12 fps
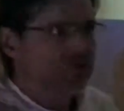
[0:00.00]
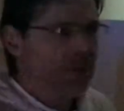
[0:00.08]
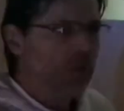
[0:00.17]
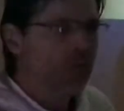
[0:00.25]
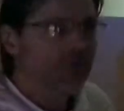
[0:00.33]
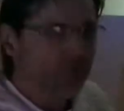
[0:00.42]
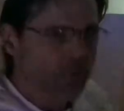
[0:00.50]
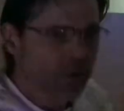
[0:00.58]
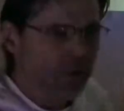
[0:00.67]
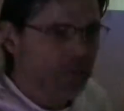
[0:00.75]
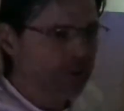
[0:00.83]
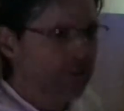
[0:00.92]
that we're familiar
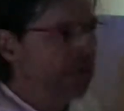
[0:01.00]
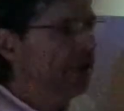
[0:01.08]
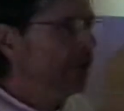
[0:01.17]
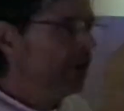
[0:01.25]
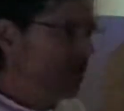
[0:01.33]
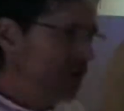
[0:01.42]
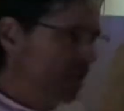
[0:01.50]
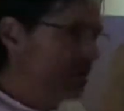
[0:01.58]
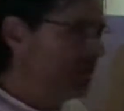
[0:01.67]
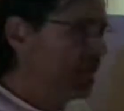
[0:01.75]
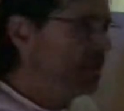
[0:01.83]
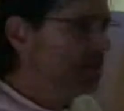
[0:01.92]
with. Like I
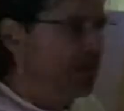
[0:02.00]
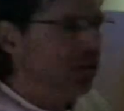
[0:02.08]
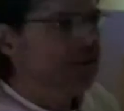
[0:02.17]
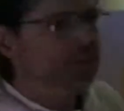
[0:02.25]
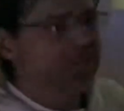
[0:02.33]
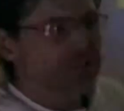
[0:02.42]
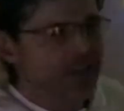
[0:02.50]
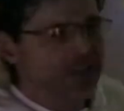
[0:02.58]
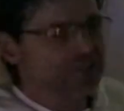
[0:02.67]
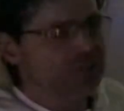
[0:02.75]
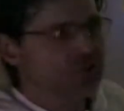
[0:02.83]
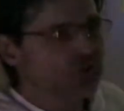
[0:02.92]
said, kidneys,
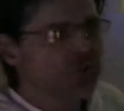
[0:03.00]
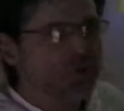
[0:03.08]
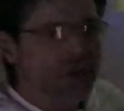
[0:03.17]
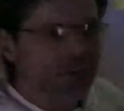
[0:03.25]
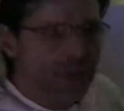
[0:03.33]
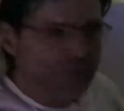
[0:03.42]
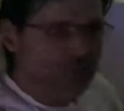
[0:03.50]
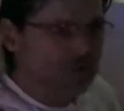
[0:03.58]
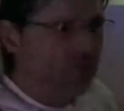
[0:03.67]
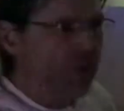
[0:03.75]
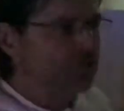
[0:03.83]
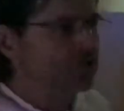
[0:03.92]
intestines, true digestive
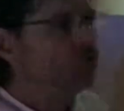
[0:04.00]
tracts, true